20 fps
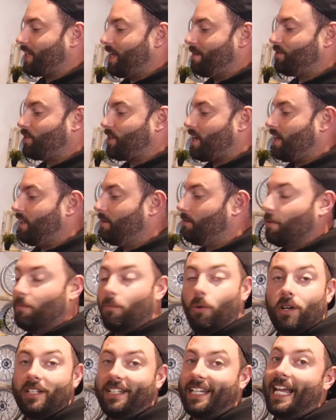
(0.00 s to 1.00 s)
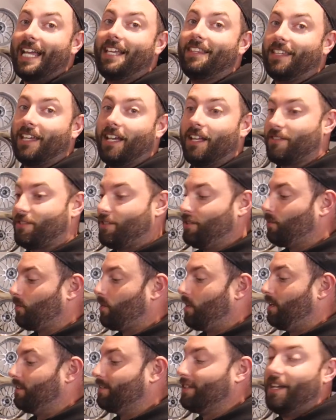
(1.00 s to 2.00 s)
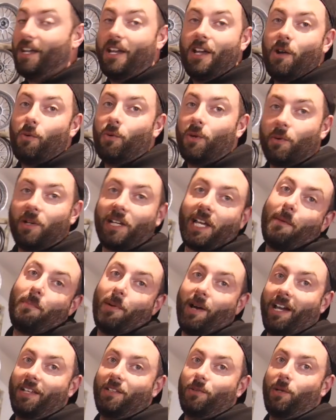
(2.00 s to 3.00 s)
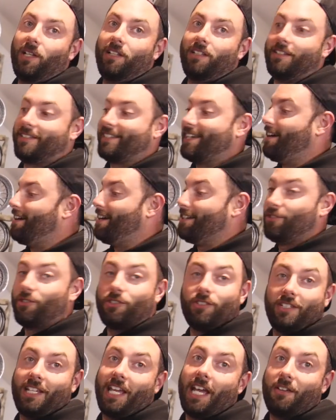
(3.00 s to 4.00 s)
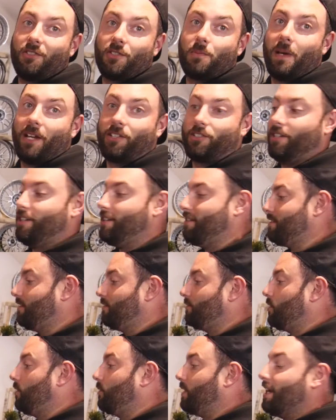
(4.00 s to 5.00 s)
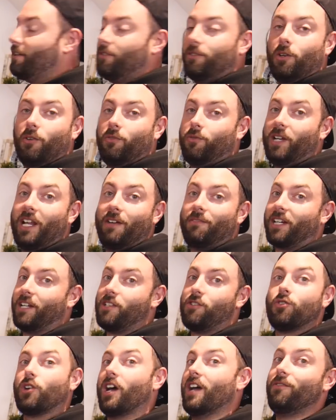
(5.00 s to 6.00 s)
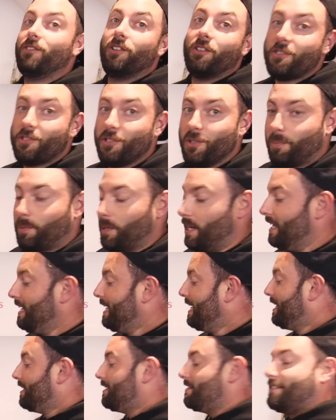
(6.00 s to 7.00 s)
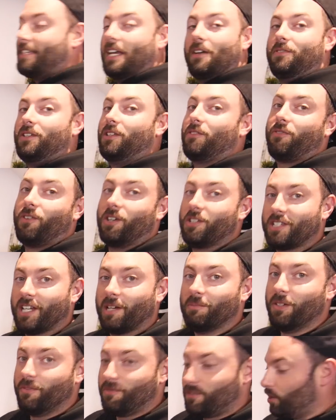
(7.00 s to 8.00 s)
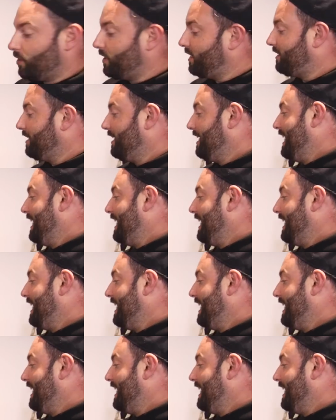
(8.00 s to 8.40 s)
Games channel, but more than anything else in the world, we want to get behind the wheel of this car and just see how special it is on the road. I don't know if we'll ever get to drive another Supra. This is definitely the first time we've done it.